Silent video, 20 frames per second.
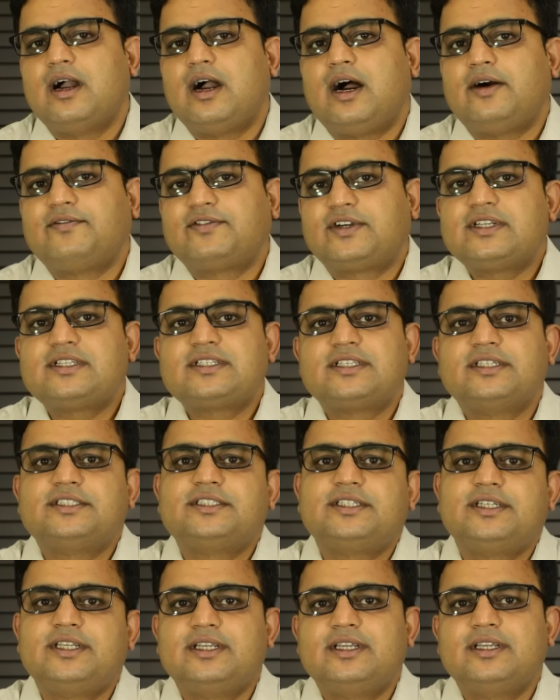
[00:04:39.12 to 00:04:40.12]
After
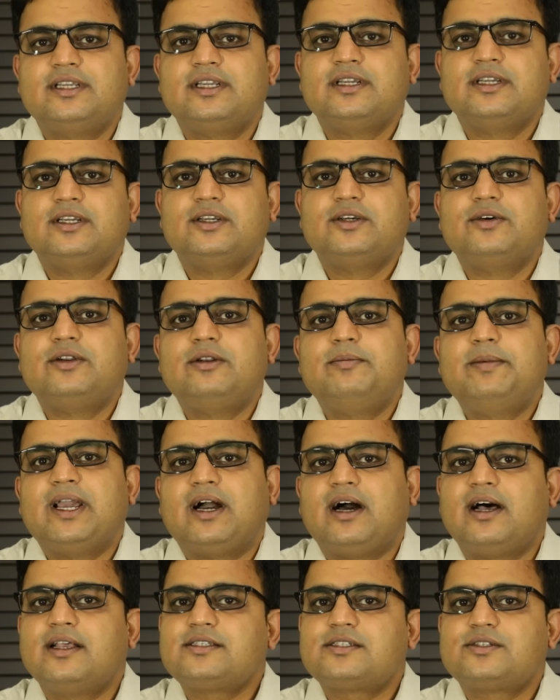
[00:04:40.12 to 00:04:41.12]
surgery, you will be
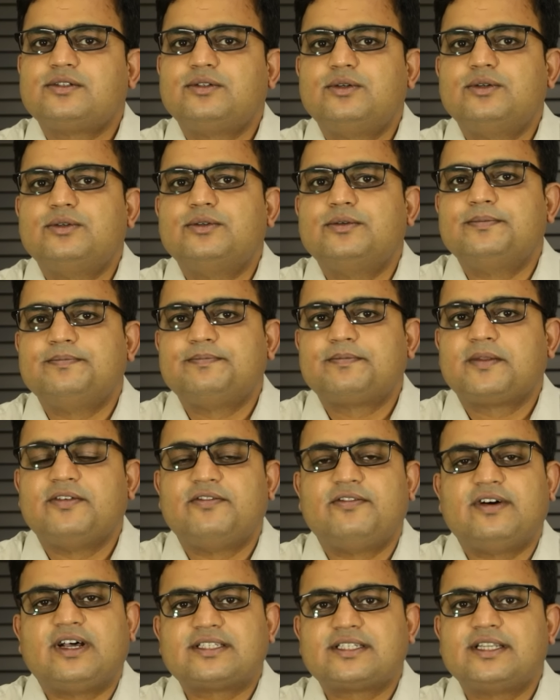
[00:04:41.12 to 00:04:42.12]
asked to do
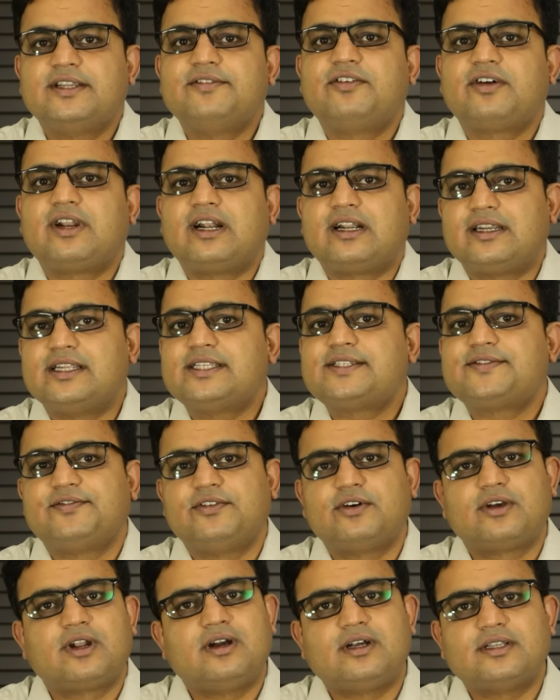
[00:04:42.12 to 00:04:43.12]
fasting for at least
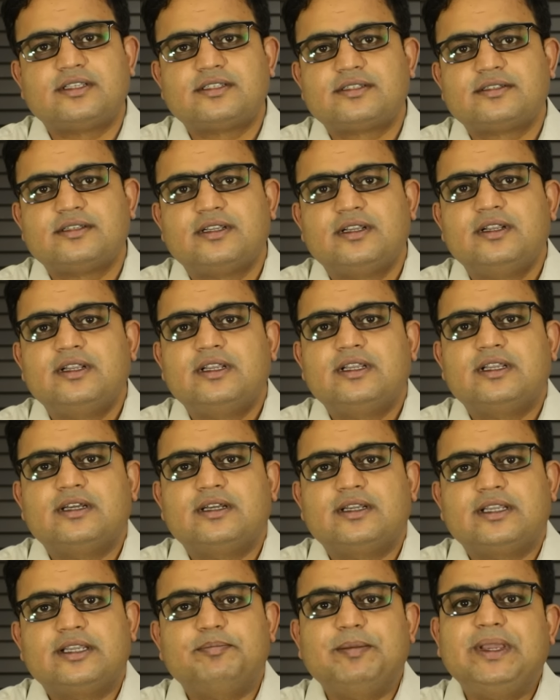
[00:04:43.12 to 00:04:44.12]
4 hours.
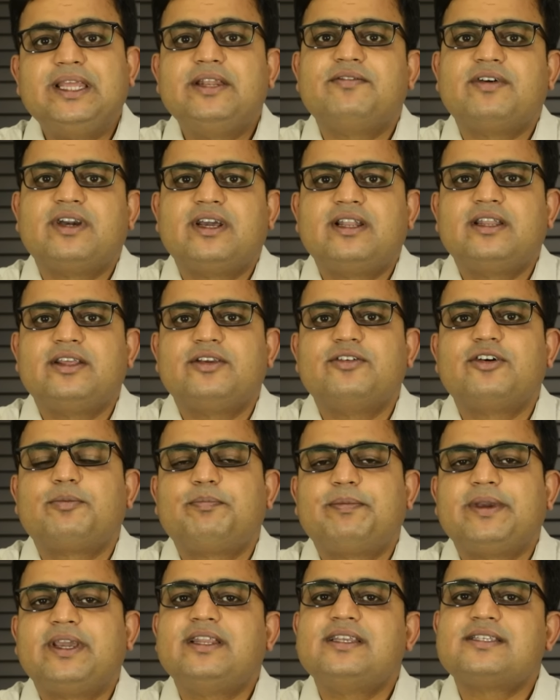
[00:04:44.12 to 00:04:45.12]
Meanwhile, your
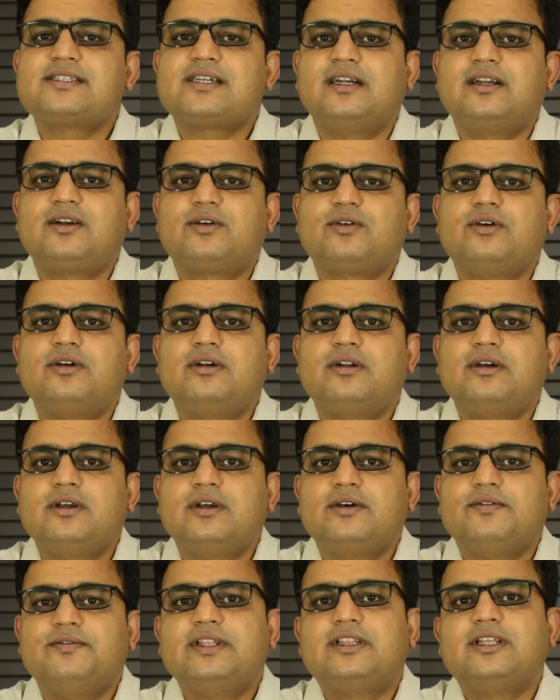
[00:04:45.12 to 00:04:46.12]
pain is controlled
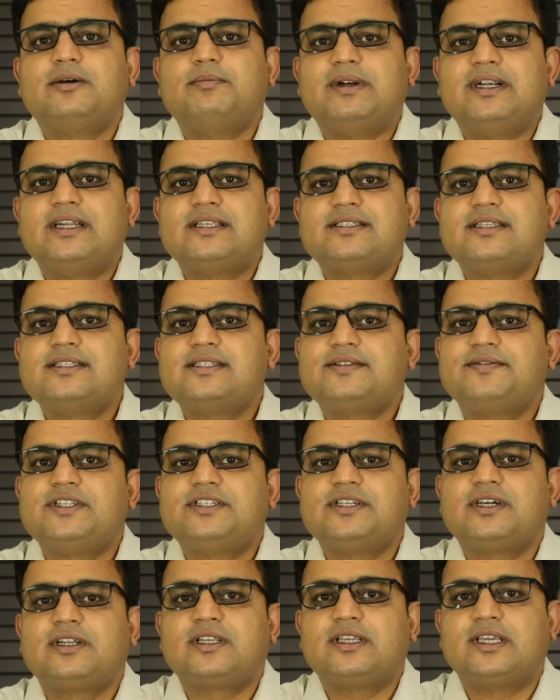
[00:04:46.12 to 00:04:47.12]
with the medicines
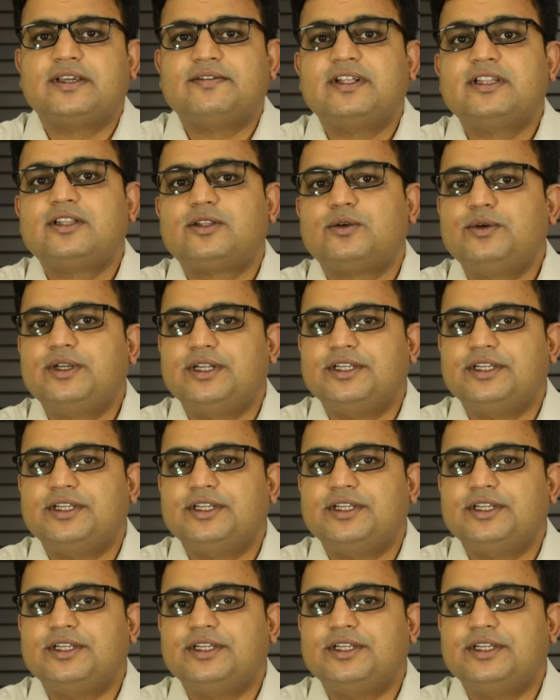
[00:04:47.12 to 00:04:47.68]
which are given through